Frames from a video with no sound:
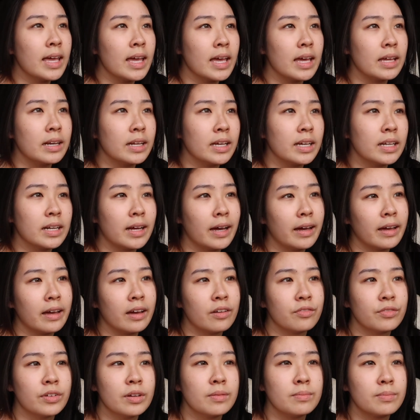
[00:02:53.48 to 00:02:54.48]
and then I
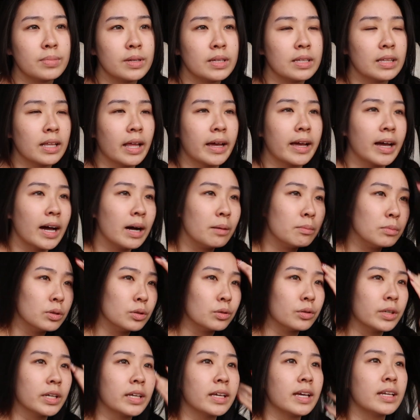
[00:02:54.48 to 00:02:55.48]
haven't been like
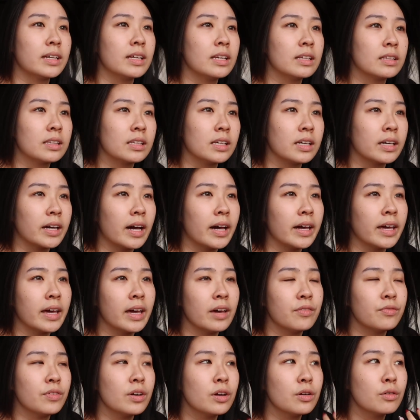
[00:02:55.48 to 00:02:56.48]
uploading anything. I
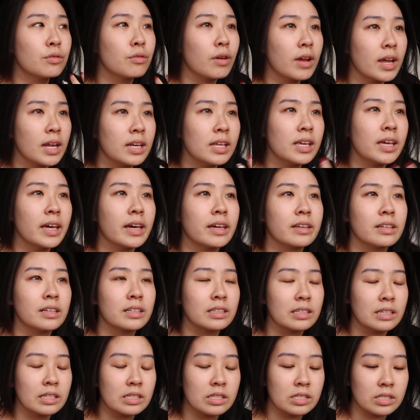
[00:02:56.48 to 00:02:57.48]
have already
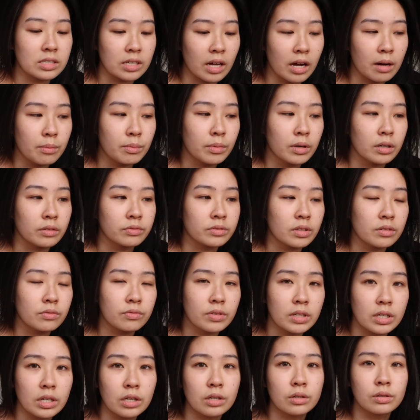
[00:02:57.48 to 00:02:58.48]
edited some of the
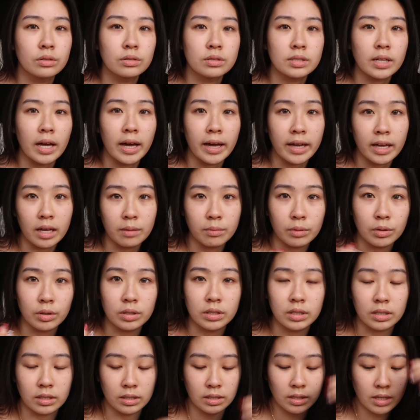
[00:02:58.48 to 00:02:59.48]
videos. I am
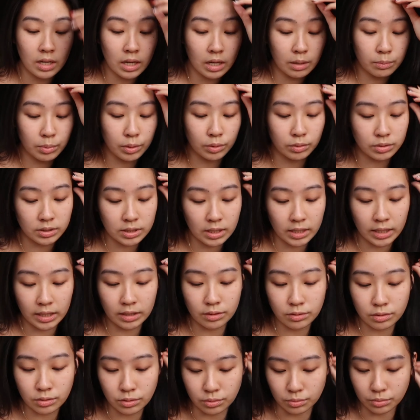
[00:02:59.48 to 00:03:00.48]
gonna post it
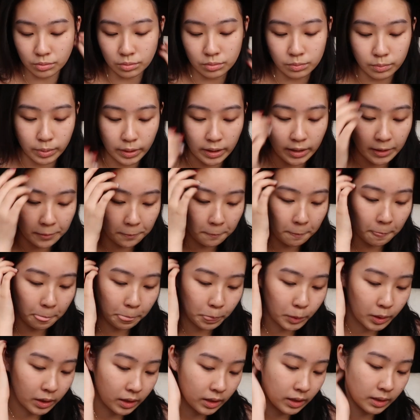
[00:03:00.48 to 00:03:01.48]
out soon, but
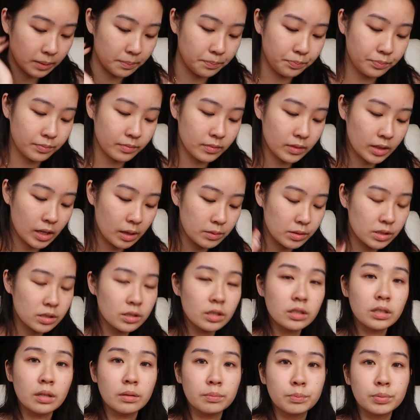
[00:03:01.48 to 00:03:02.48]
I'm just
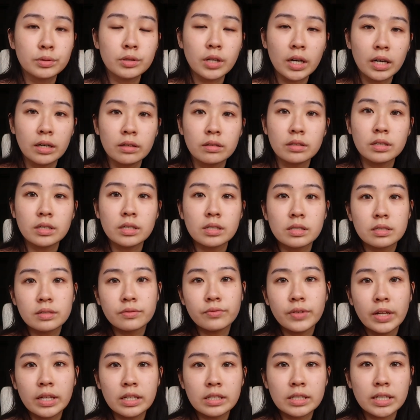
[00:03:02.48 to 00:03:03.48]
gonna put out this
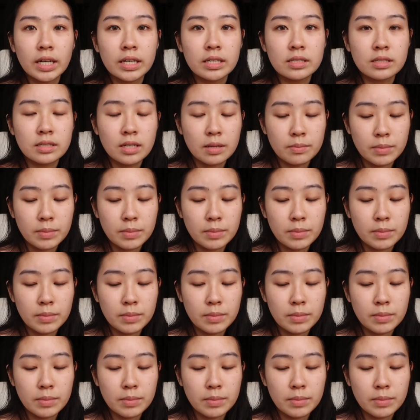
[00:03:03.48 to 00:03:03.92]
Valentine's Day